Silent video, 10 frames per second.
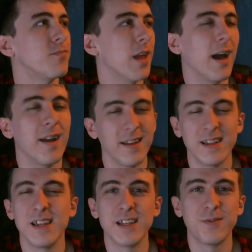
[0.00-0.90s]
Yeah,
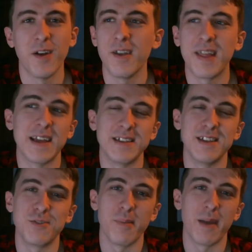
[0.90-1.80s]
it's very tasty,
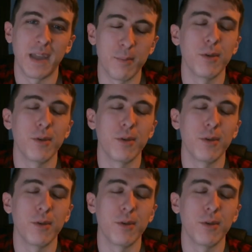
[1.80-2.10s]
Tribeca,